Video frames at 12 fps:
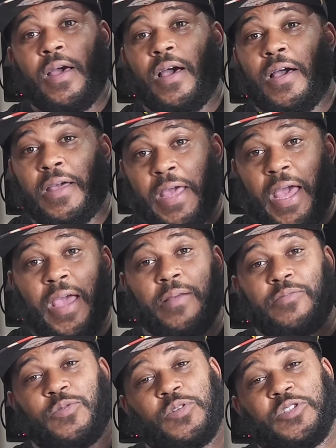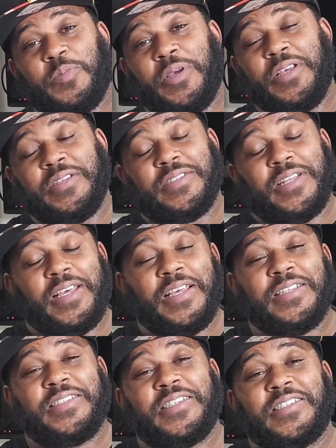of games, which means the
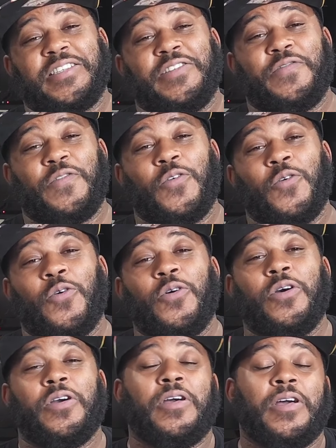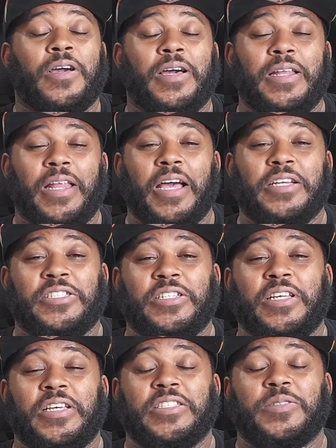N64 collection
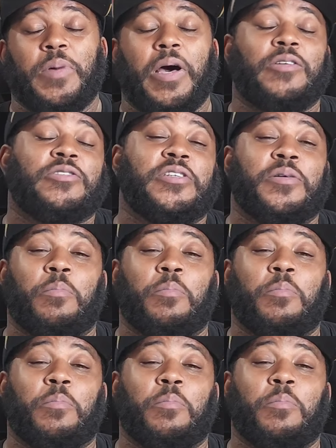is about to